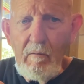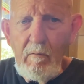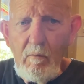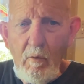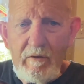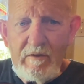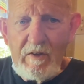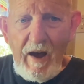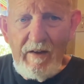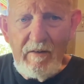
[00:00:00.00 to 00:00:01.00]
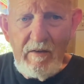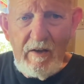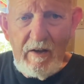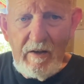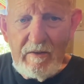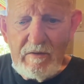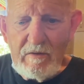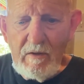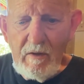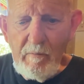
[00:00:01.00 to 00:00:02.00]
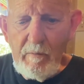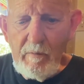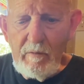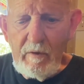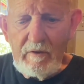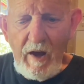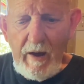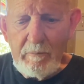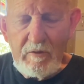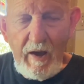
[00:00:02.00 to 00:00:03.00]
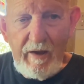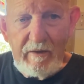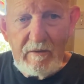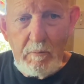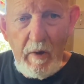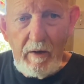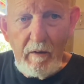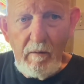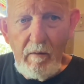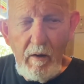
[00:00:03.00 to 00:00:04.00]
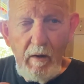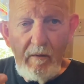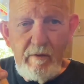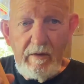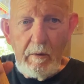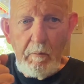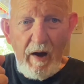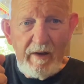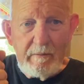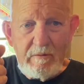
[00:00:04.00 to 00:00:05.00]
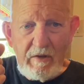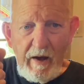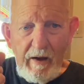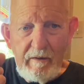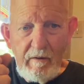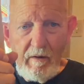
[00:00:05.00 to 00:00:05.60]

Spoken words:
one side of this, the top side is bigger than the bottom side.